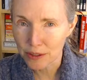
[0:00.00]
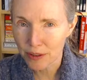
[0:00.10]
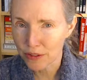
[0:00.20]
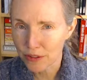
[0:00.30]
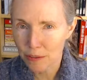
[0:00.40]
But
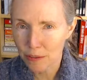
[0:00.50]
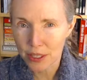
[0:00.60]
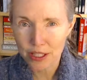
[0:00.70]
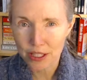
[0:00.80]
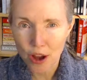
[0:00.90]
for some
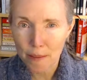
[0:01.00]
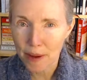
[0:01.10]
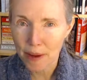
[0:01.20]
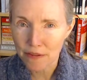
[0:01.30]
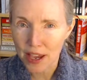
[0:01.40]
reason, not
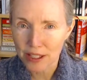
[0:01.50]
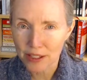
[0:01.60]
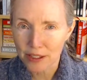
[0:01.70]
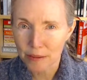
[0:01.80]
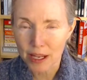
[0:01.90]
my
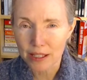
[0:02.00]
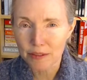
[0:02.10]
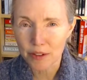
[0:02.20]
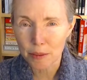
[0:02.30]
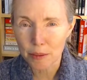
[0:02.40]
face, but
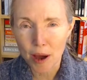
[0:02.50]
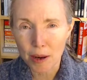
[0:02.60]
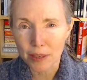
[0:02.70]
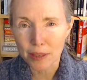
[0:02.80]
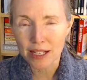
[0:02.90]
for the
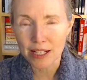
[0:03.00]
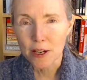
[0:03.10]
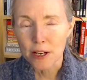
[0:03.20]
bottom legs.